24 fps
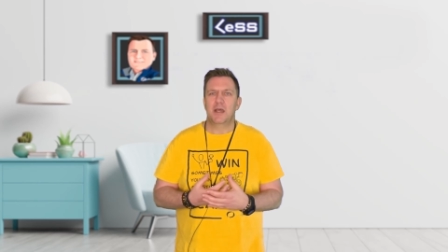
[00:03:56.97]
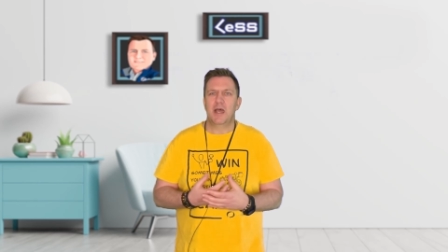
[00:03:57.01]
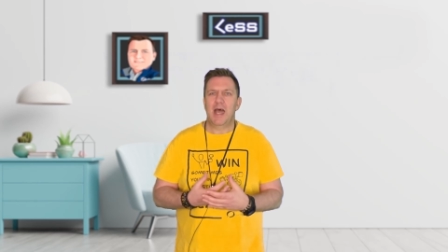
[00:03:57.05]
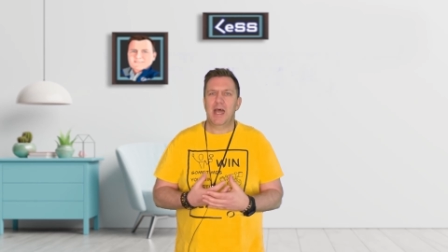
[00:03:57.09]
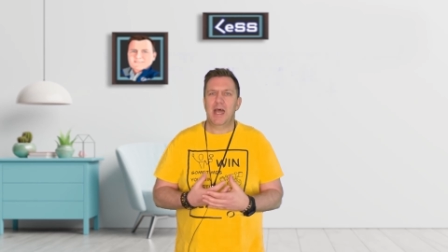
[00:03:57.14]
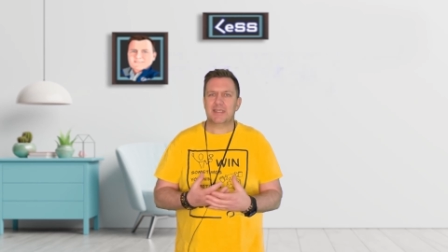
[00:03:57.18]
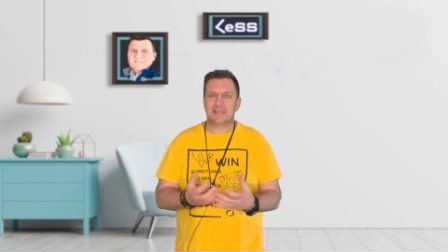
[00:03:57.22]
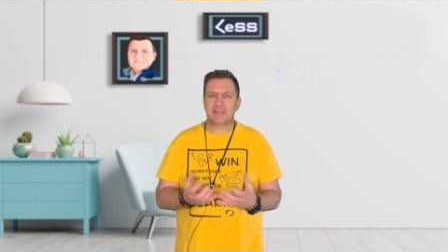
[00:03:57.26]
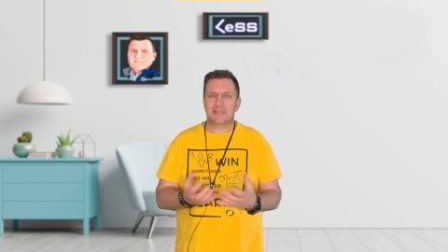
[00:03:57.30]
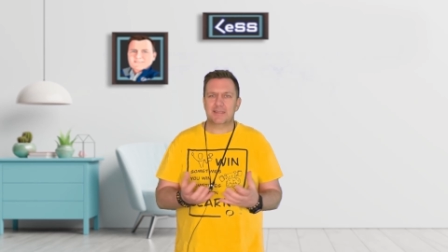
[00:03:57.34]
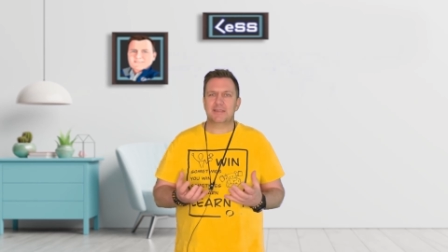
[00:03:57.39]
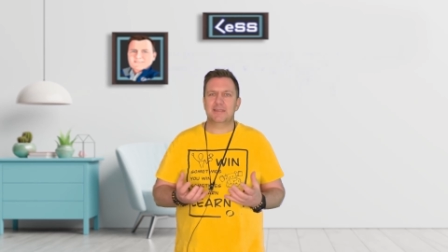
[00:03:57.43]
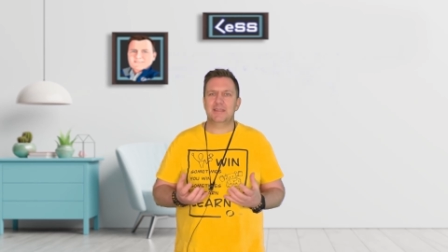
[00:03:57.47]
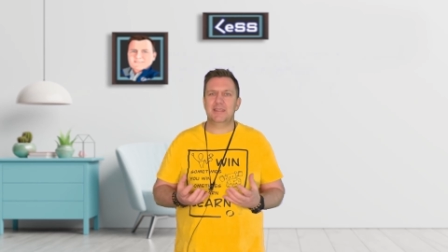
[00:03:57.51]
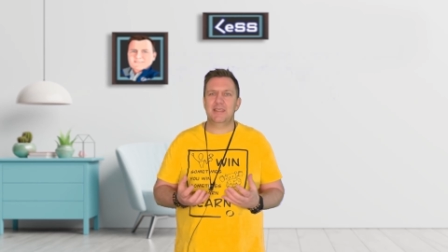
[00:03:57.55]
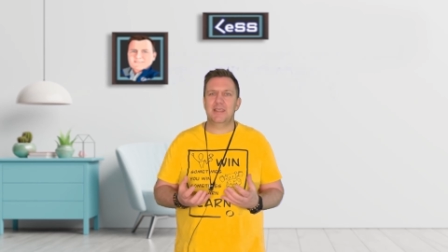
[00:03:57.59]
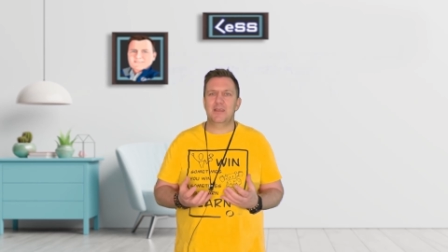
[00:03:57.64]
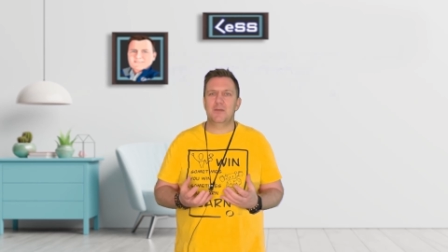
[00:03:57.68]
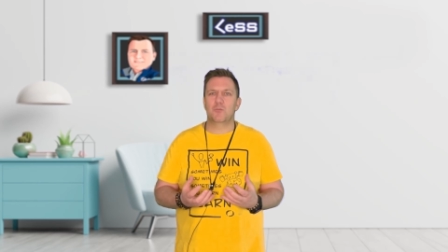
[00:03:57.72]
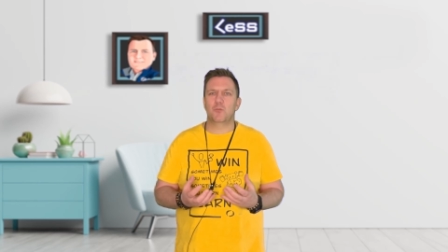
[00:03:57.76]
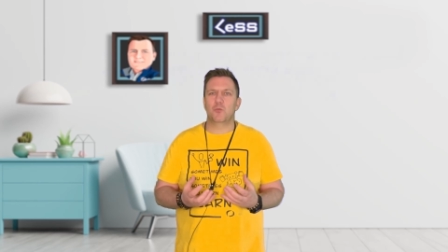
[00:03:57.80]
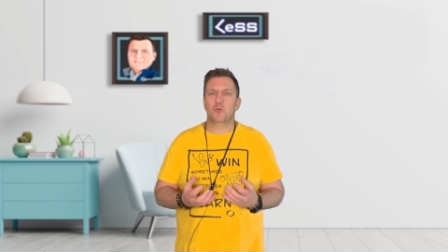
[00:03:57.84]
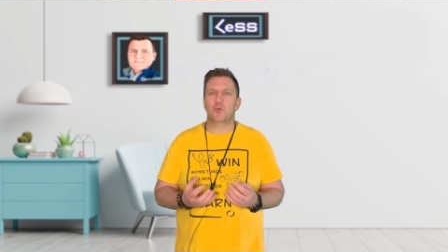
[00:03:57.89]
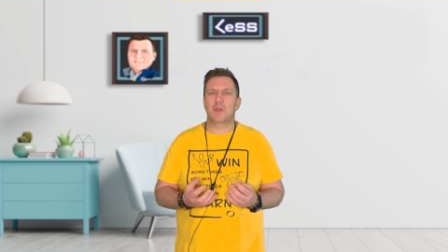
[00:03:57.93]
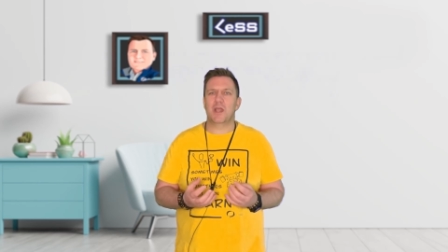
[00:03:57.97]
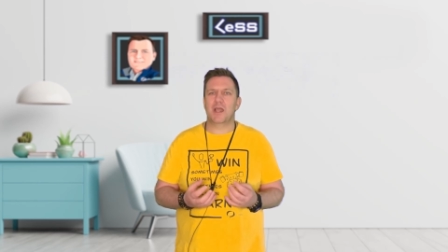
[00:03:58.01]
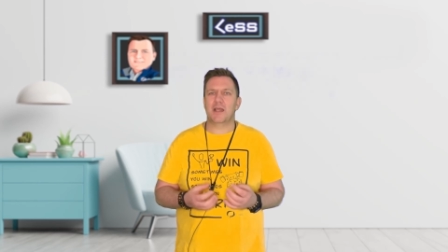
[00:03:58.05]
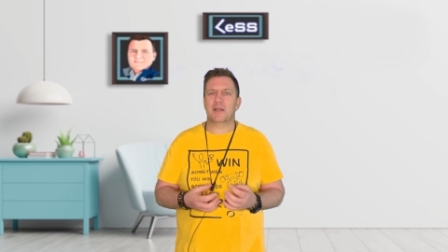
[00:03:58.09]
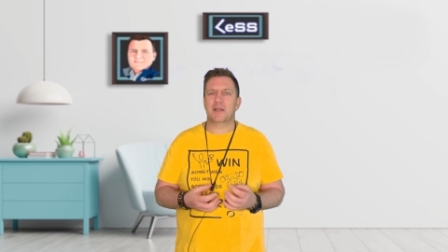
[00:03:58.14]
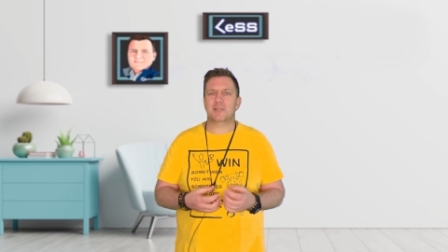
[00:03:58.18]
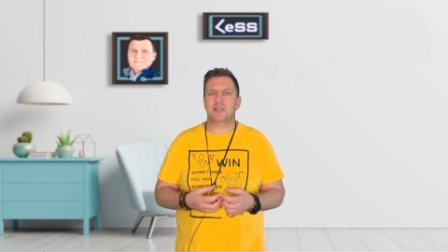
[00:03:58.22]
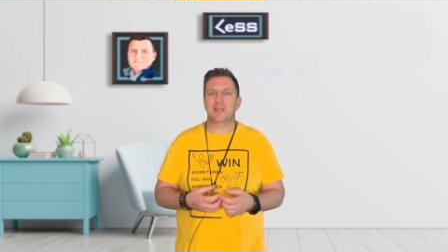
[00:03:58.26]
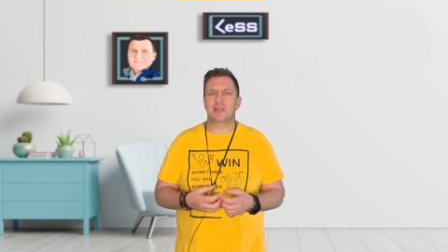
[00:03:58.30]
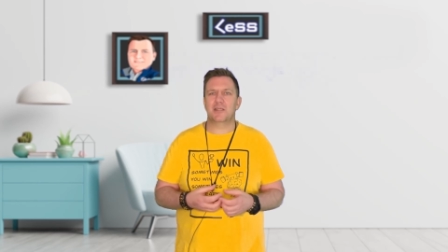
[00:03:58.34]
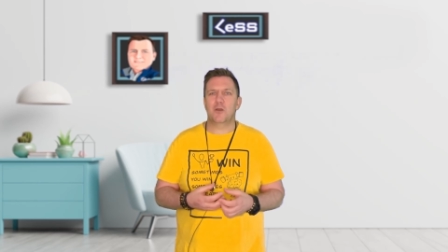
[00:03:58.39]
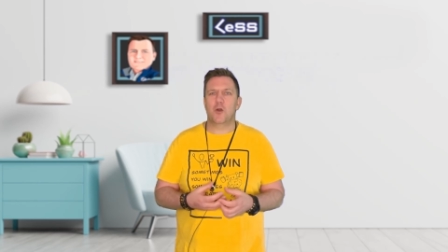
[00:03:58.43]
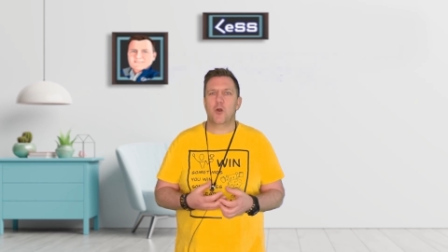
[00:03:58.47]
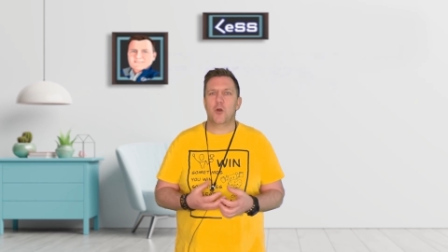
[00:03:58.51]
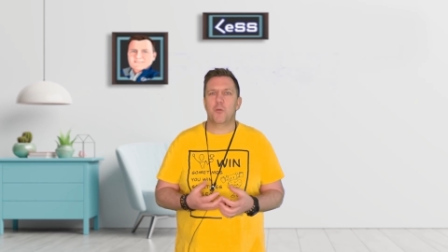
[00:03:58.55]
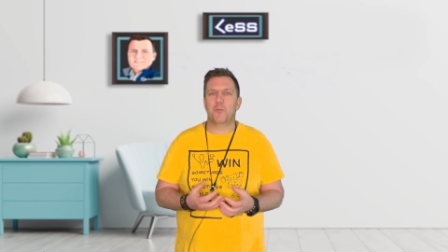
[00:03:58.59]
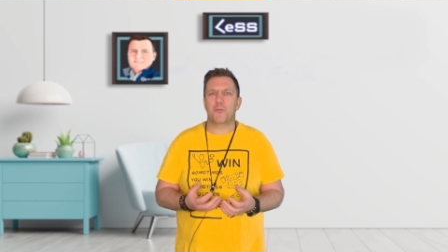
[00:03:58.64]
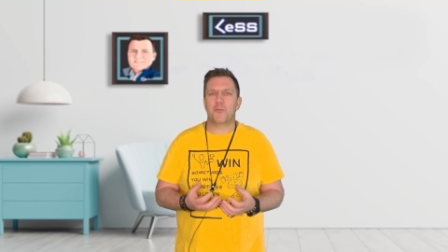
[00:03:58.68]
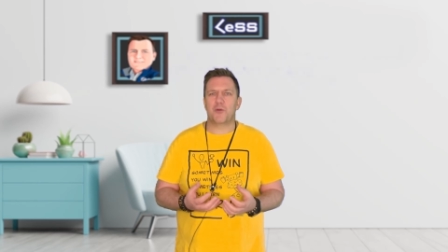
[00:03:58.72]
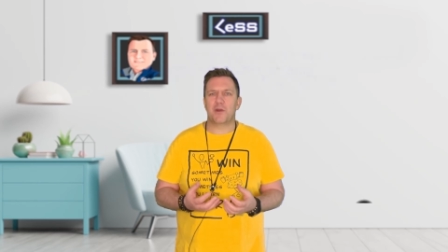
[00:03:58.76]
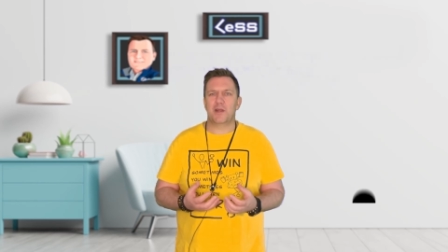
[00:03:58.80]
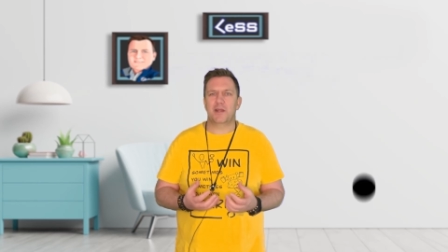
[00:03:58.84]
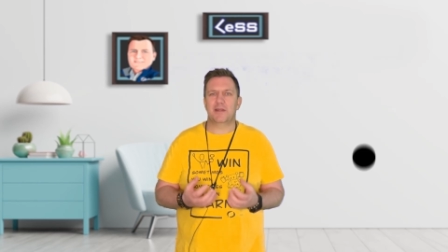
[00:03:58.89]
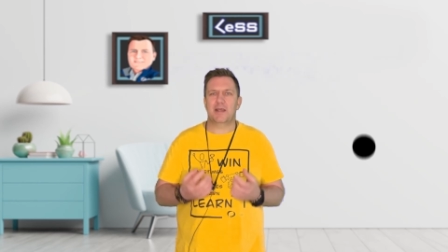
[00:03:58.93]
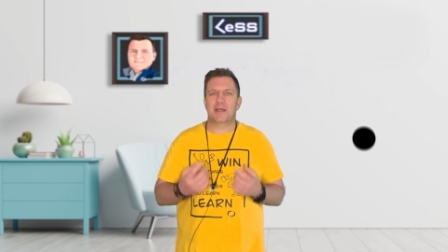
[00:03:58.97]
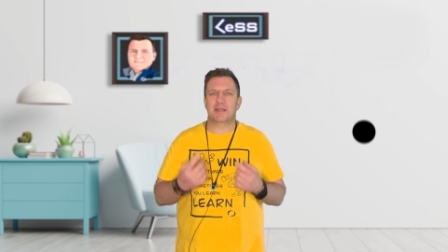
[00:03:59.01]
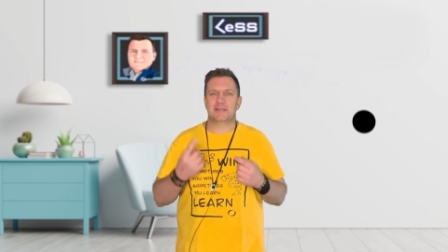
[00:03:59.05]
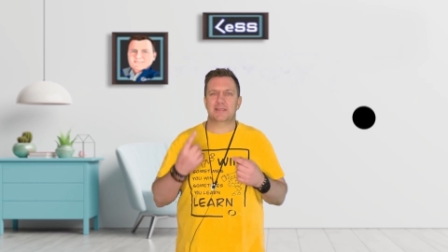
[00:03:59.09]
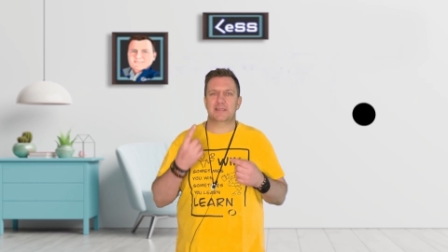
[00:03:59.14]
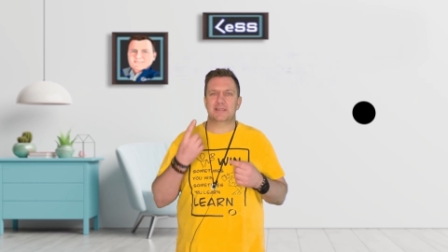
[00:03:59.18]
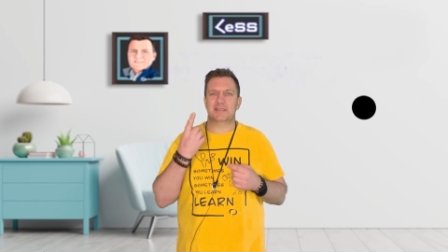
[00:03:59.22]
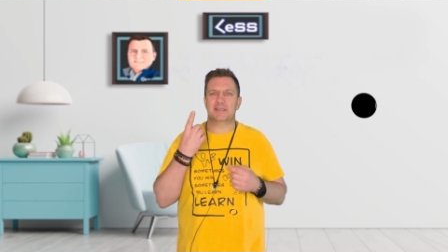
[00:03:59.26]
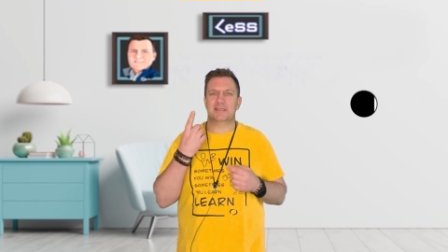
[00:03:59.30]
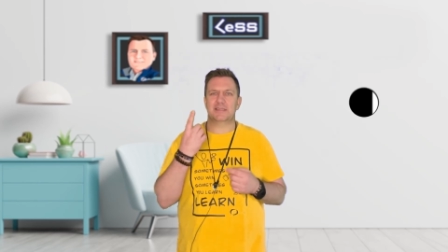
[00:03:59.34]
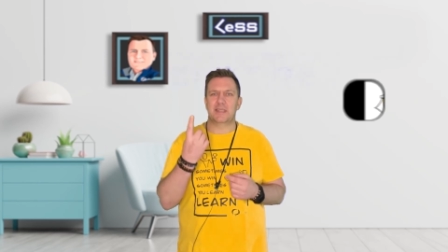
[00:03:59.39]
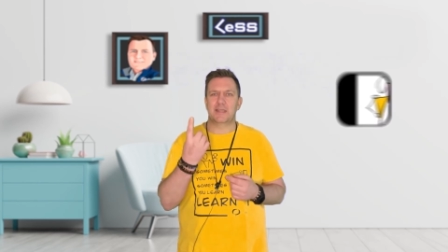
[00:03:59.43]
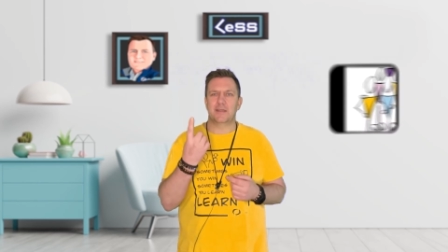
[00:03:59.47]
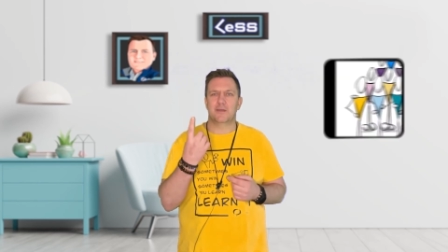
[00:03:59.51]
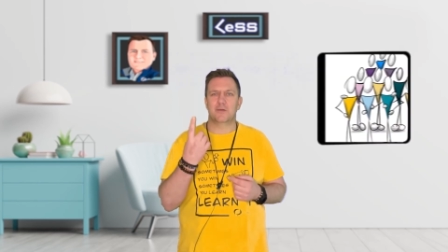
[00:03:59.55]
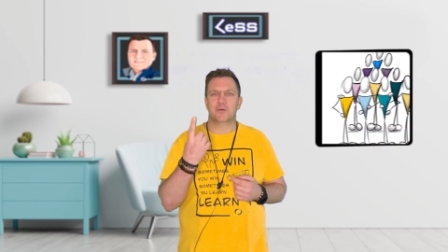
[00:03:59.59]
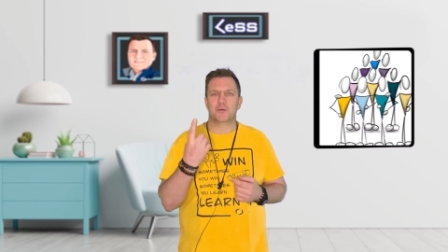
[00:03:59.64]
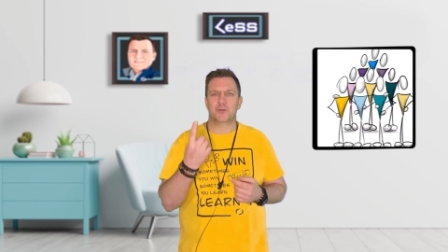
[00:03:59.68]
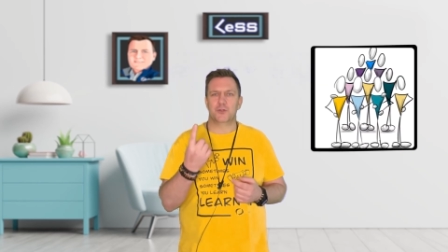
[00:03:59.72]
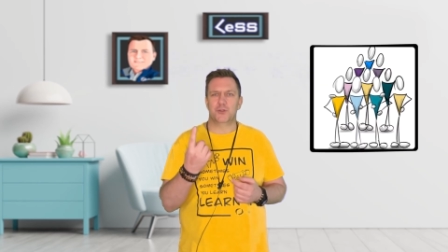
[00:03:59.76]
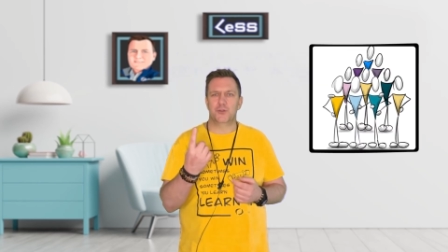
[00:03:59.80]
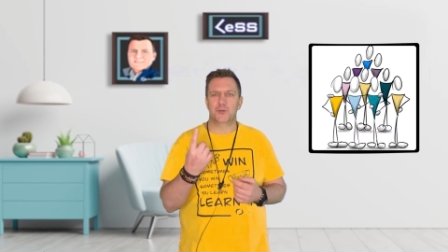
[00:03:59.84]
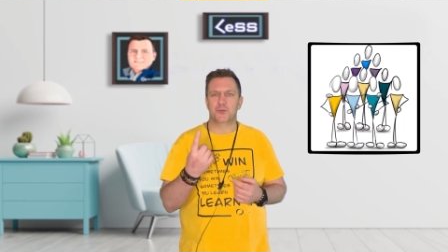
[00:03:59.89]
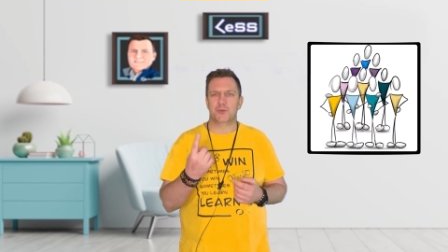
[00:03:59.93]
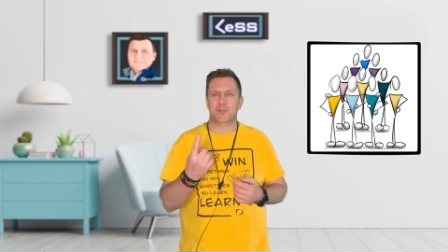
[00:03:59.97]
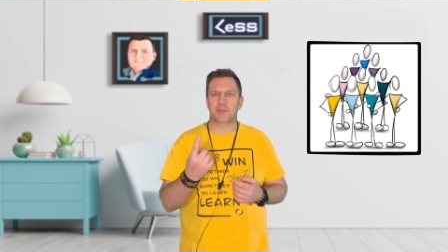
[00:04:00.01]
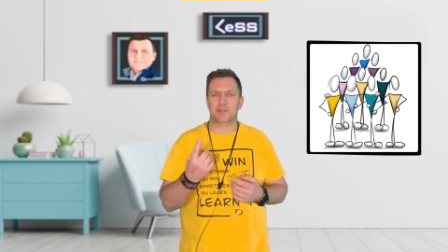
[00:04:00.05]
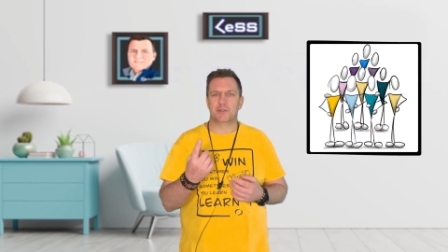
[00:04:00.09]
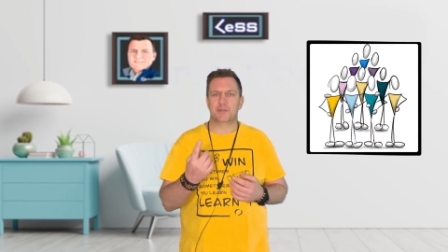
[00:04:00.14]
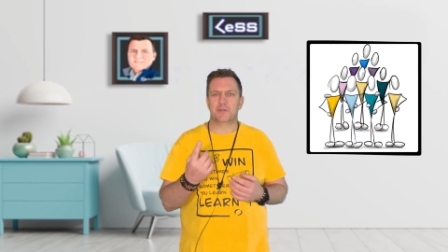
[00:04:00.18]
as a team, we actually operate as a single unit.